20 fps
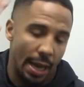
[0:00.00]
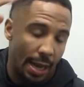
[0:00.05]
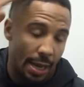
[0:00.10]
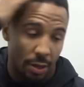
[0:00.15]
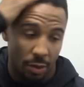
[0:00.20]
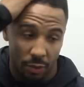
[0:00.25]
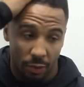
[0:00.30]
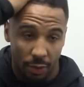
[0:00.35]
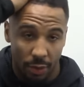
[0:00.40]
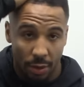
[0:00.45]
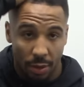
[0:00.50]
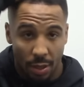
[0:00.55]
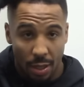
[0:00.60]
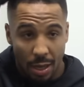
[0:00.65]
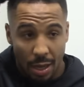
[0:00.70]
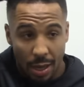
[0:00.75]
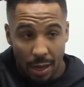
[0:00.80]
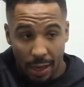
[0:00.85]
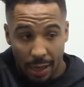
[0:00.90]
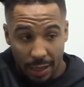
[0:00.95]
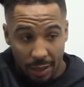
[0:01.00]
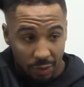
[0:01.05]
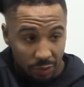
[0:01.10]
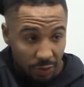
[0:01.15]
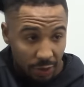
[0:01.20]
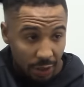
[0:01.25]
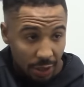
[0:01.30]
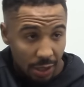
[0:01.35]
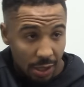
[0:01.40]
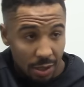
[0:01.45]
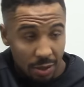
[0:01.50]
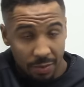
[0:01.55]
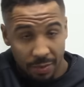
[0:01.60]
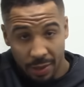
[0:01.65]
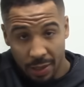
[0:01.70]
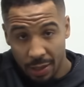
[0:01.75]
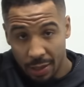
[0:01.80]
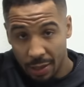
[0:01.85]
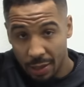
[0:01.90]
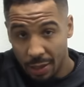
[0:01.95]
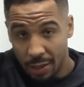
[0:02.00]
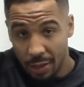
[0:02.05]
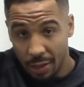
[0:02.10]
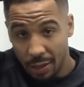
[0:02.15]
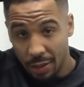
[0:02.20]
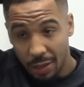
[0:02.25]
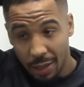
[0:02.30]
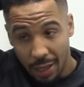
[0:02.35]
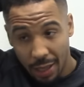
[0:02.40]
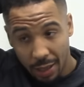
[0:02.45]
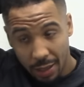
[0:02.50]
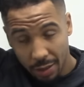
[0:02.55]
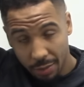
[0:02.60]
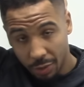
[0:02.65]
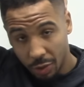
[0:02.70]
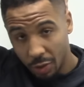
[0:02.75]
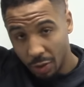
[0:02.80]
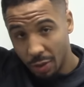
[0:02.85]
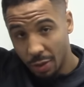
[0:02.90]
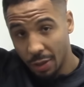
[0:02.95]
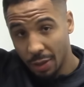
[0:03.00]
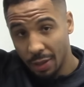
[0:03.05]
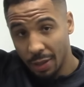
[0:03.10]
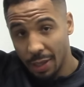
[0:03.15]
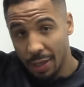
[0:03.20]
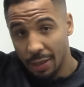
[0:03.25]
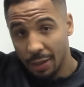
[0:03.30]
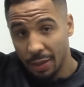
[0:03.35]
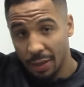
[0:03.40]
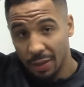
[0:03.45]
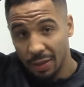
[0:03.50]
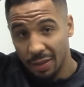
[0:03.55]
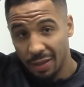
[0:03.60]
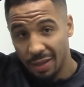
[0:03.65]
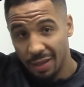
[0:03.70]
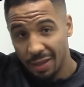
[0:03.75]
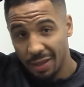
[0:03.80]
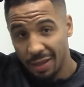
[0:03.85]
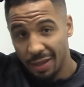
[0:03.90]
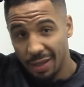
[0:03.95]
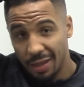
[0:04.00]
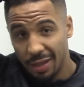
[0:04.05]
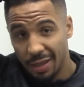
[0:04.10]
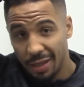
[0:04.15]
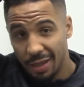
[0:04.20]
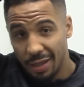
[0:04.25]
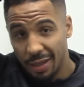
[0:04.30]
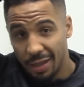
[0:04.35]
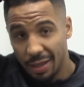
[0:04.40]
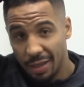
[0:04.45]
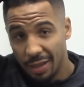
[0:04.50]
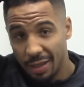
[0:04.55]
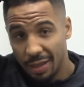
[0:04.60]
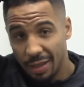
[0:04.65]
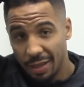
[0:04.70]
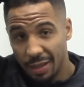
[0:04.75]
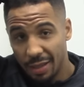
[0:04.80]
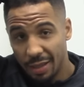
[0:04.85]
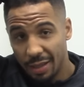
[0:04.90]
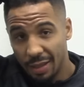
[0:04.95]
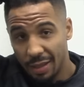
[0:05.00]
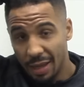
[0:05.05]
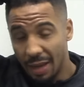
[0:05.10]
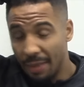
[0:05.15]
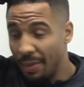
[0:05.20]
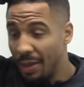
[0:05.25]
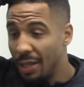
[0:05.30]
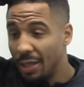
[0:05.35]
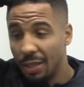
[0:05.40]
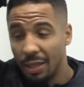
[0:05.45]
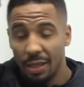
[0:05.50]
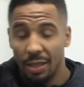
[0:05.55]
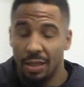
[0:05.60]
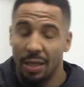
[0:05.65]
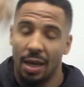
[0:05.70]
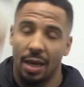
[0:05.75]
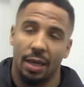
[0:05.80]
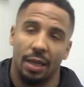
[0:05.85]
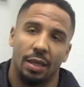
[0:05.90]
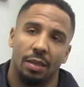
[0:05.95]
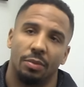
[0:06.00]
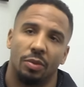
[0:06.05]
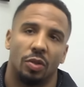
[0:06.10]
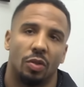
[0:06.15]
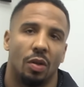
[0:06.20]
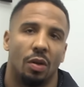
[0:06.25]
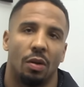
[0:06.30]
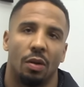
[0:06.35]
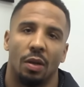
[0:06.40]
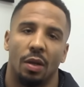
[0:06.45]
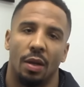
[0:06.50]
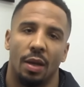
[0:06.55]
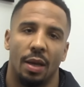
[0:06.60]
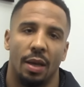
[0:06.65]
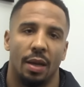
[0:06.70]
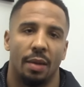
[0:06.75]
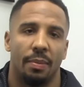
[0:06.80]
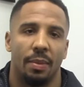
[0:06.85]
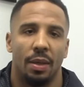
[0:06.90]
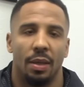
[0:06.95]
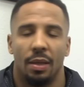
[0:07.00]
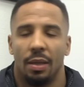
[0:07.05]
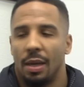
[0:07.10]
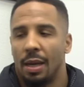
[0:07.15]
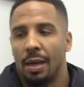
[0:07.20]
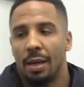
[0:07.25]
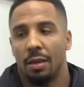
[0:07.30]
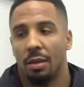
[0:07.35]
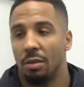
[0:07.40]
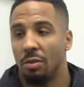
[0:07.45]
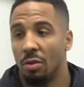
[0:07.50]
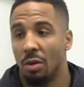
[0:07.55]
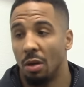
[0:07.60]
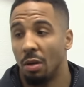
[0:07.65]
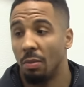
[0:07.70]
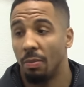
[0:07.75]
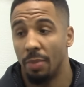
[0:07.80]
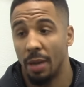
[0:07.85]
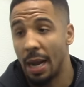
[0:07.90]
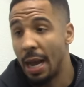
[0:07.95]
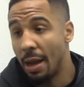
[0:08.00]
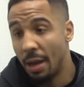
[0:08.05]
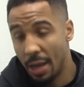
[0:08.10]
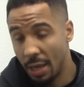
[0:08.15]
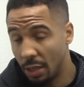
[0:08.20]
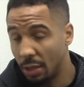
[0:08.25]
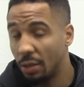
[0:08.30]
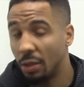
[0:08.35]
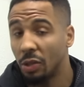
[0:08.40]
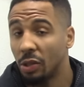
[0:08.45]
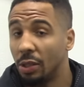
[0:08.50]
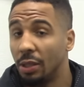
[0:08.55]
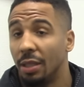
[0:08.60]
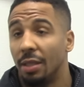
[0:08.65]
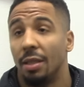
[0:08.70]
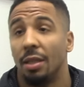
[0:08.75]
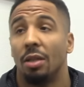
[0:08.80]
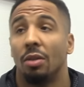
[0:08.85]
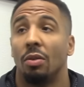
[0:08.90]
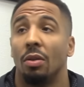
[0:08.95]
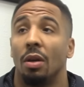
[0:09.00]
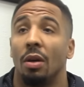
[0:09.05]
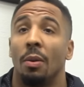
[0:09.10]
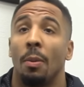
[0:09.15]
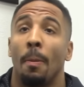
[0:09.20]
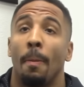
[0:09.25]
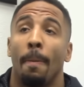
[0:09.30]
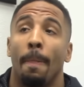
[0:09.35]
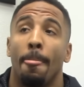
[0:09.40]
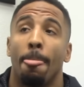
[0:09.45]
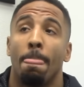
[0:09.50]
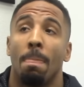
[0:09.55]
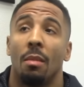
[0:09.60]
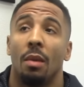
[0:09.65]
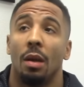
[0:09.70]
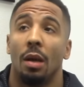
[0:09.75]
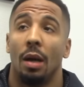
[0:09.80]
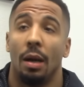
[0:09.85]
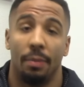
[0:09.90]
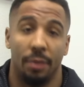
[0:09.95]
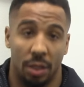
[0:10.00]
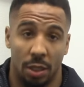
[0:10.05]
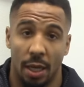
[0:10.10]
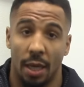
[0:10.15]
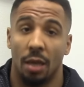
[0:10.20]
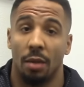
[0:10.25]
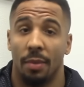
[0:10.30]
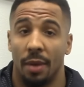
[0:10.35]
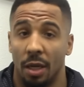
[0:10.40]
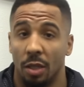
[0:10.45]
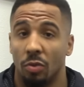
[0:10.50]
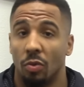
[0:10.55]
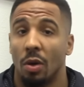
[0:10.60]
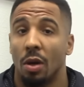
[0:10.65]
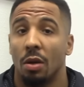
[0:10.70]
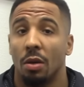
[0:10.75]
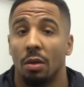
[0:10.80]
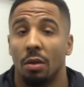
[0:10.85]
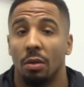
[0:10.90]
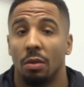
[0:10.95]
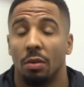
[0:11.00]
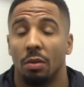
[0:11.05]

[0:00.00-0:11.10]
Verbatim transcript: What do you think? I don't really know, man. He's got to come stronger than that, though. I mean, he's, he's got to come stronger than that. I mean, I, you know, but I, this is the deal, though. I'm going to take him at his word.